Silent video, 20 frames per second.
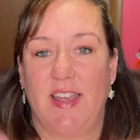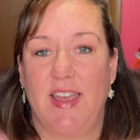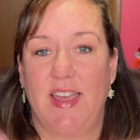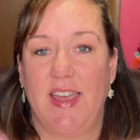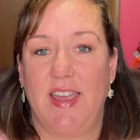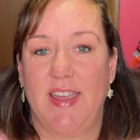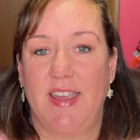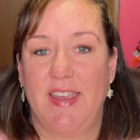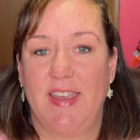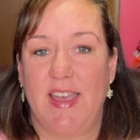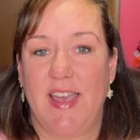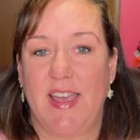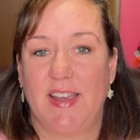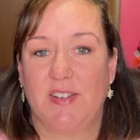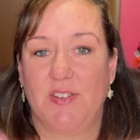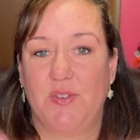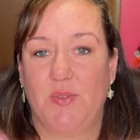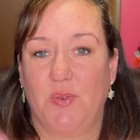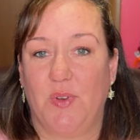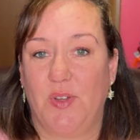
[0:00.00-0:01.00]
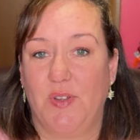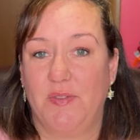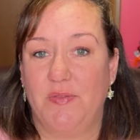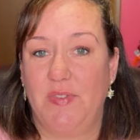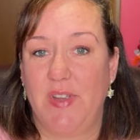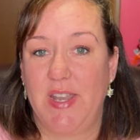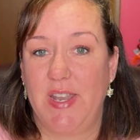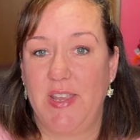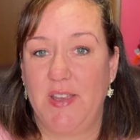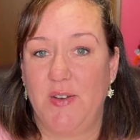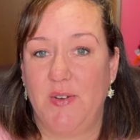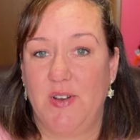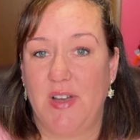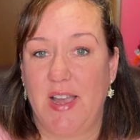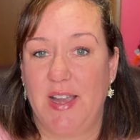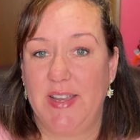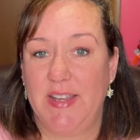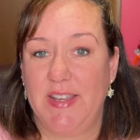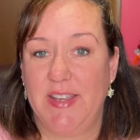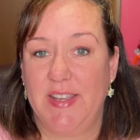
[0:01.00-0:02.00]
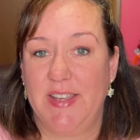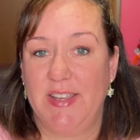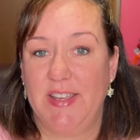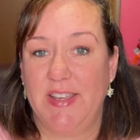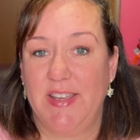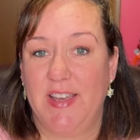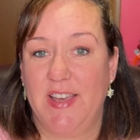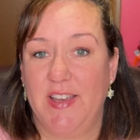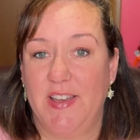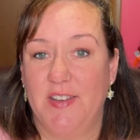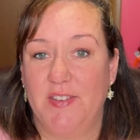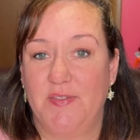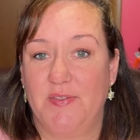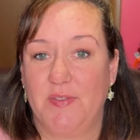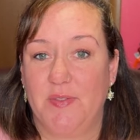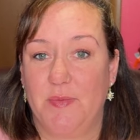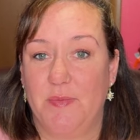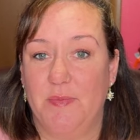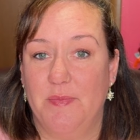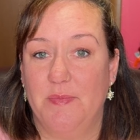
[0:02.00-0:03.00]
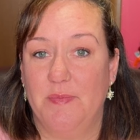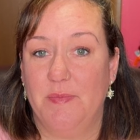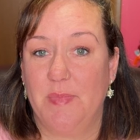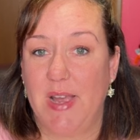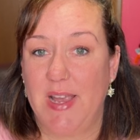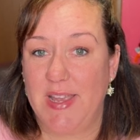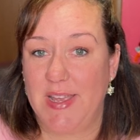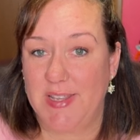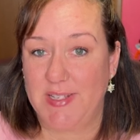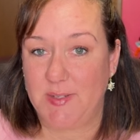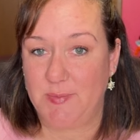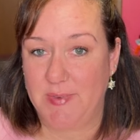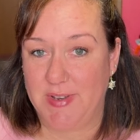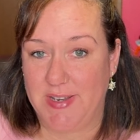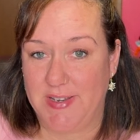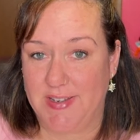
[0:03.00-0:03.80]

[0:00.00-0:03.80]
a actual video idea of my husband.